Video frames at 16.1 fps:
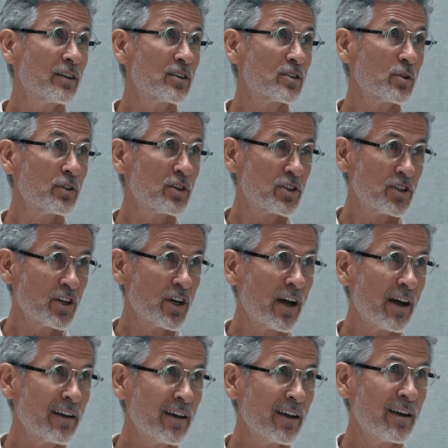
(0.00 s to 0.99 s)
So the
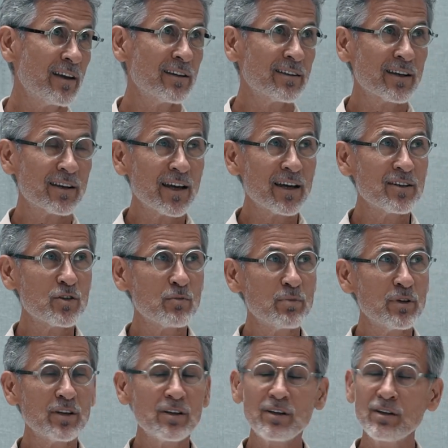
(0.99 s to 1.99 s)
CIA and the
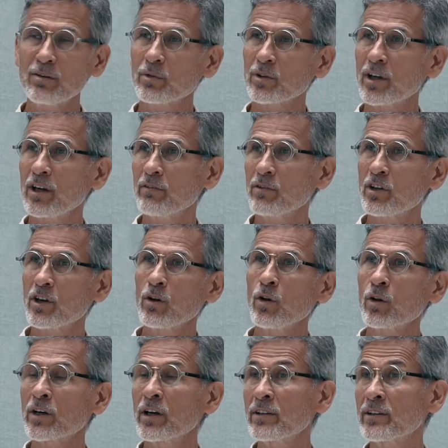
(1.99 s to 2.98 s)
KGB, what have you, they
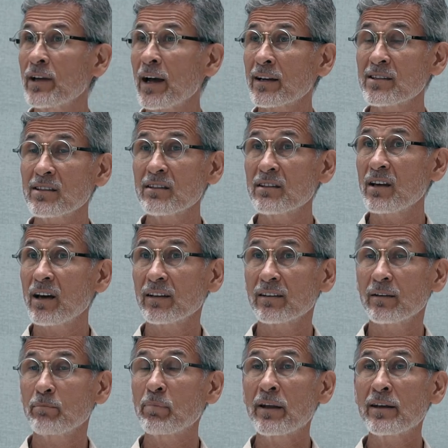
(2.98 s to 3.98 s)
all conducted
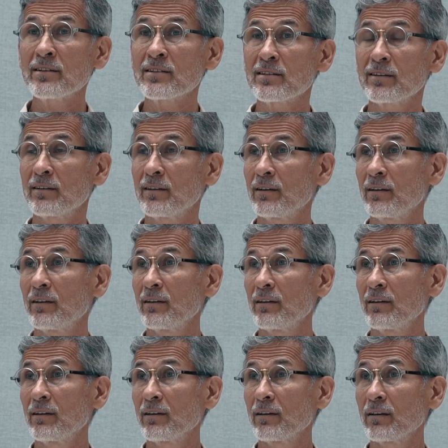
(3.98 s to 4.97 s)
that, plenty.
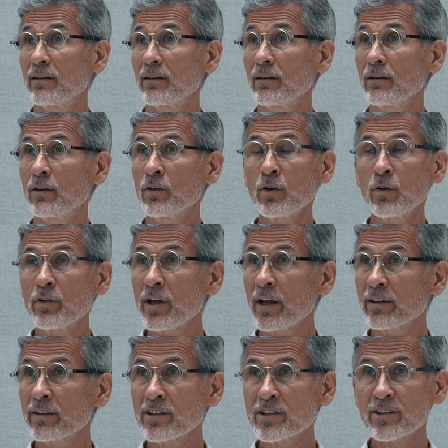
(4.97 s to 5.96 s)
You know
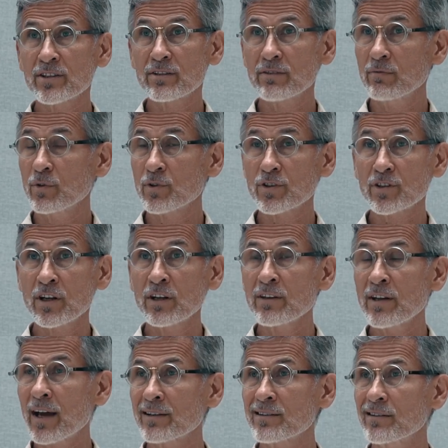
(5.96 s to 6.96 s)
that this was
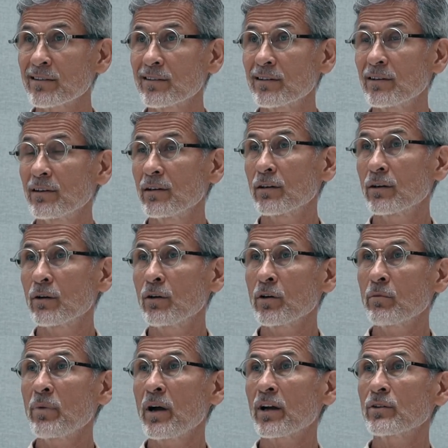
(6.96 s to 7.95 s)
conducted
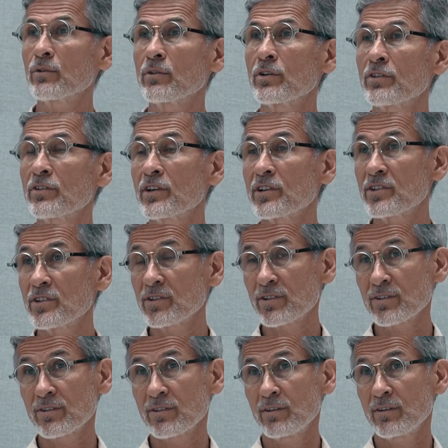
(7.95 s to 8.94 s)
going back to the
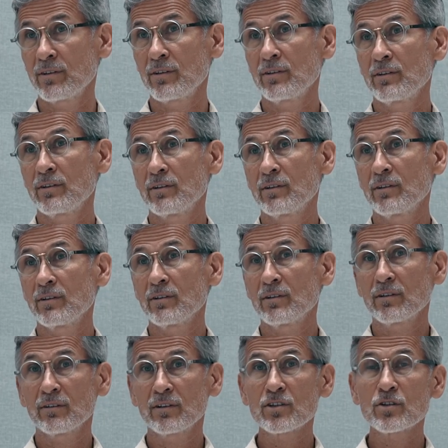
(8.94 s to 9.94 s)
30s.
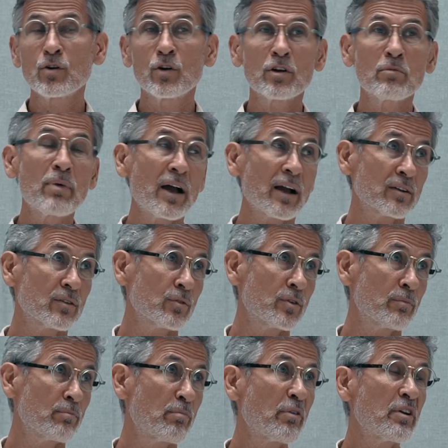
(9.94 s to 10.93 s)
This going back to
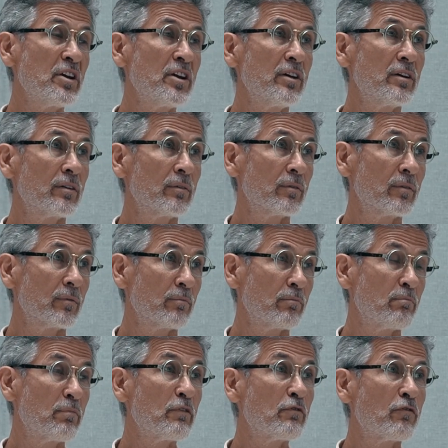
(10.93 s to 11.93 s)
the
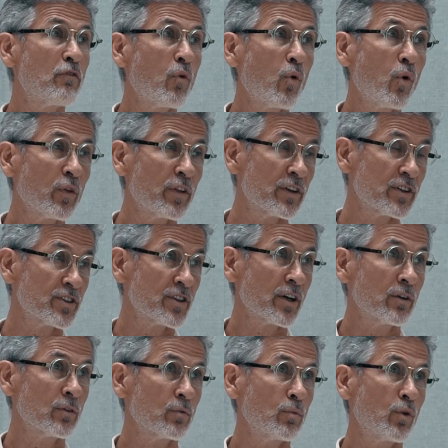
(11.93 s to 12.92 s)
before the
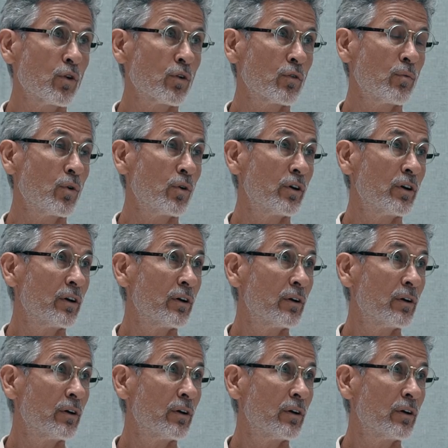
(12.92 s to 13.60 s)
Second World War.